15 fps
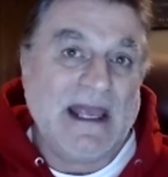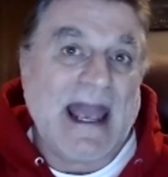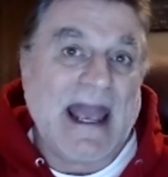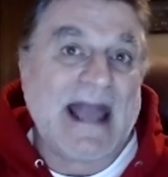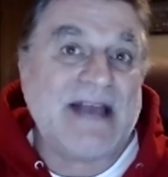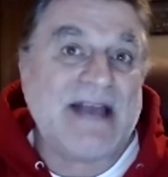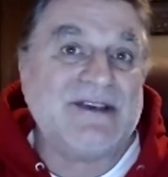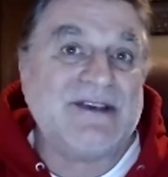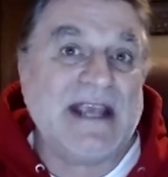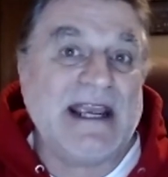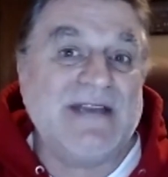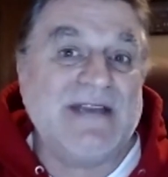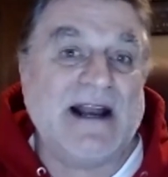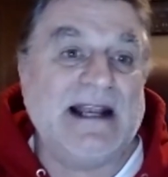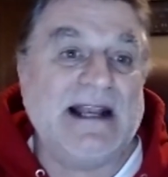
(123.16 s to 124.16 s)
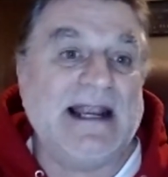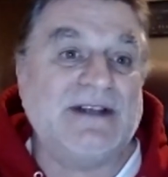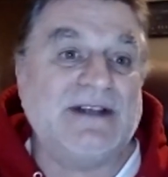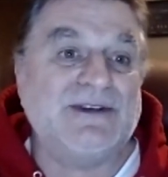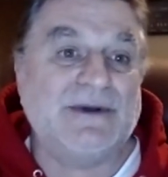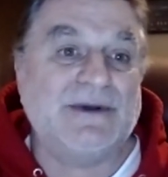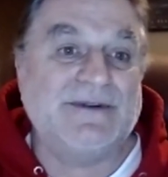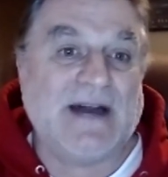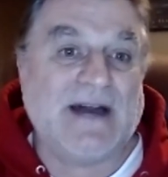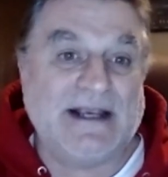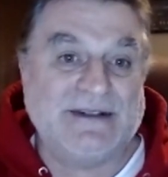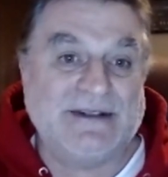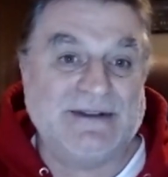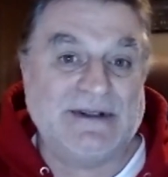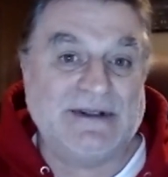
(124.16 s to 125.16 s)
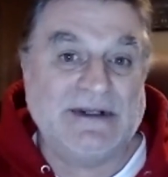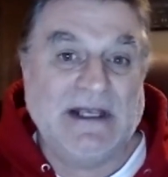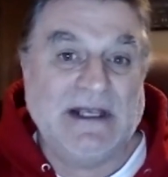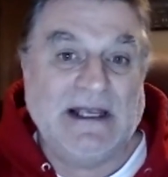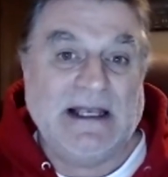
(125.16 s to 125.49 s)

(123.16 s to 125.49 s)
as a financial advisor.